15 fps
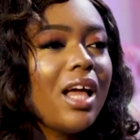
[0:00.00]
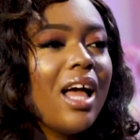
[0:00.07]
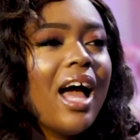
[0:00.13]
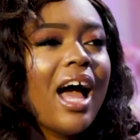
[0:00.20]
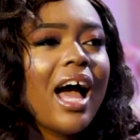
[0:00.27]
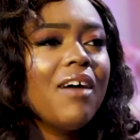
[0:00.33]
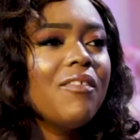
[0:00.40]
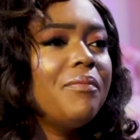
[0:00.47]

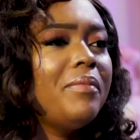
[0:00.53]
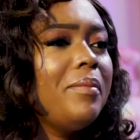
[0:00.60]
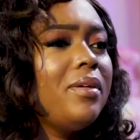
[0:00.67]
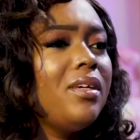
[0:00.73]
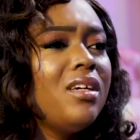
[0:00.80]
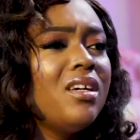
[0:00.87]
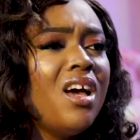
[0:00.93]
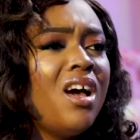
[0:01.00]
have
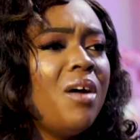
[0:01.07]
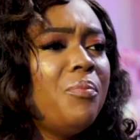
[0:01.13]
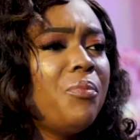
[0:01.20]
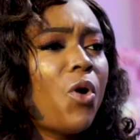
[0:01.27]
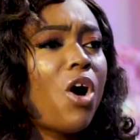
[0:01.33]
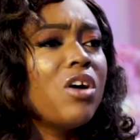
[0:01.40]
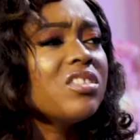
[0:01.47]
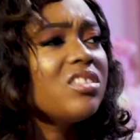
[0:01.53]
maybe
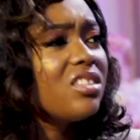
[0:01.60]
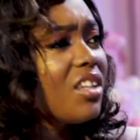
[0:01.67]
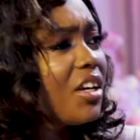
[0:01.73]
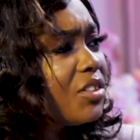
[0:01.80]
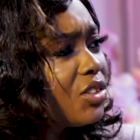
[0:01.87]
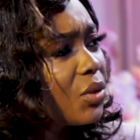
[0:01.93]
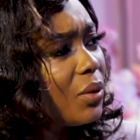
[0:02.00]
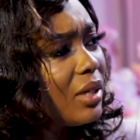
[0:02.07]

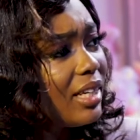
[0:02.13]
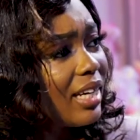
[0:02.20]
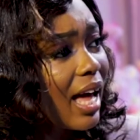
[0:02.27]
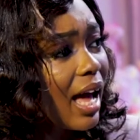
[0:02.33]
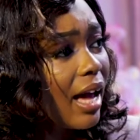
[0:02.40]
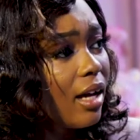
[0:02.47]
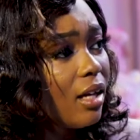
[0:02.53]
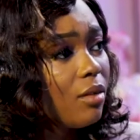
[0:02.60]
concerts
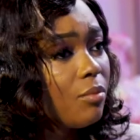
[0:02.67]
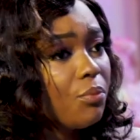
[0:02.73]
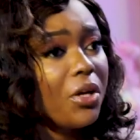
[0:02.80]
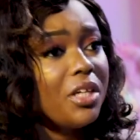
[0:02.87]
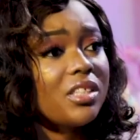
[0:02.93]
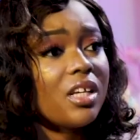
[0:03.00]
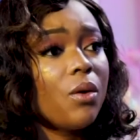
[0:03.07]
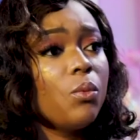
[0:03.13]
online,
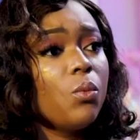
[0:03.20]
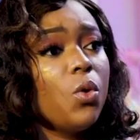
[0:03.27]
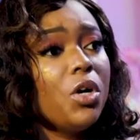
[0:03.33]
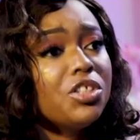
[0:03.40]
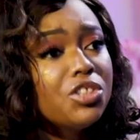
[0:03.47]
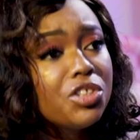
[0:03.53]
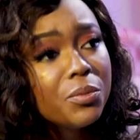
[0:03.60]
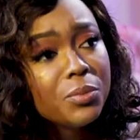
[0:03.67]
praise and
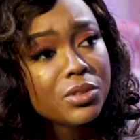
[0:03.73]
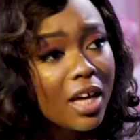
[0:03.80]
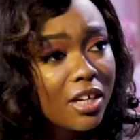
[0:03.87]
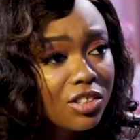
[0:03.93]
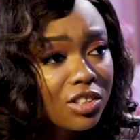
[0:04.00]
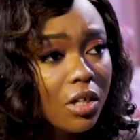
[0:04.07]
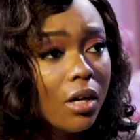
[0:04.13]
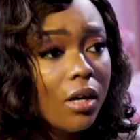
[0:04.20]
worship
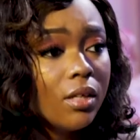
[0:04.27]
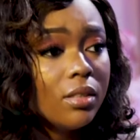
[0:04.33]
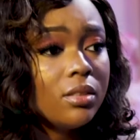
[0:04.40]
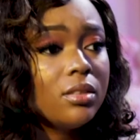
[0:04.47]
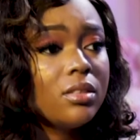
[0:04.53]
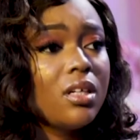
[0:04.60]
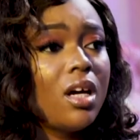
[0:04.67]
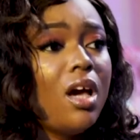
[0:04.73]

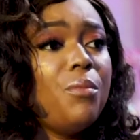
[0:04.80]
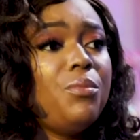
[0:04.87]
sessions,